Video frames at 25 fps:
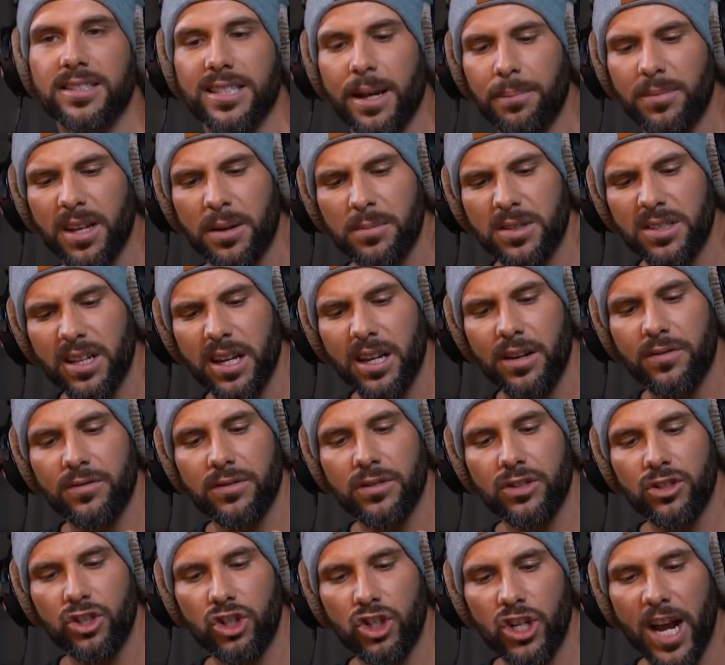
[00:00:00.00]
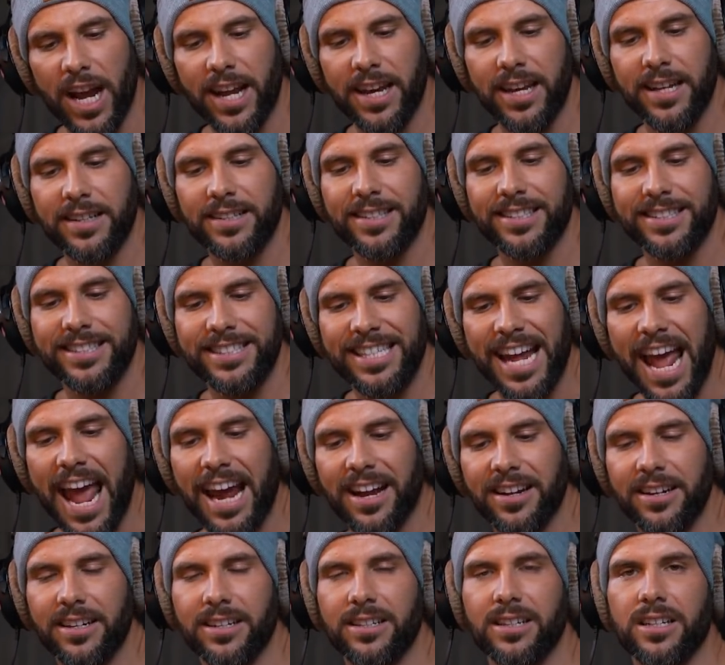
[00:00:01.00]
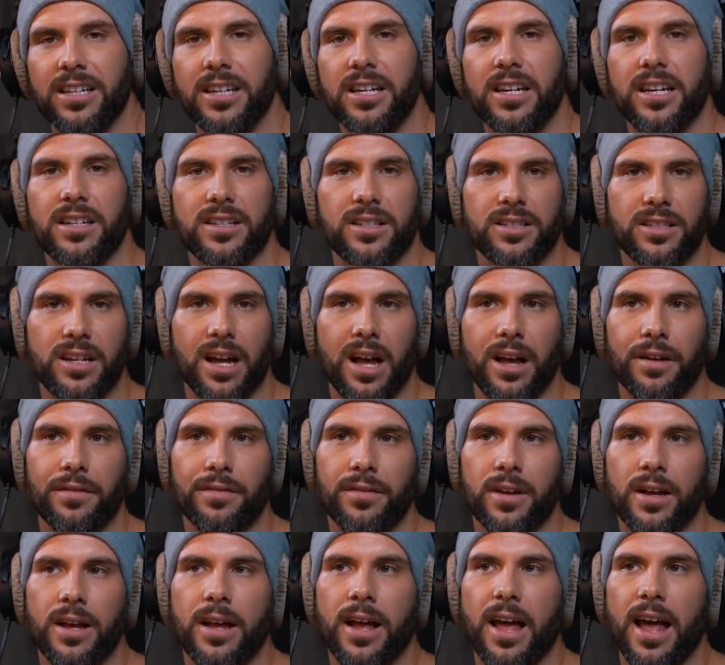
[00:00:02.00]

Sometimes they even check it technically and stuff.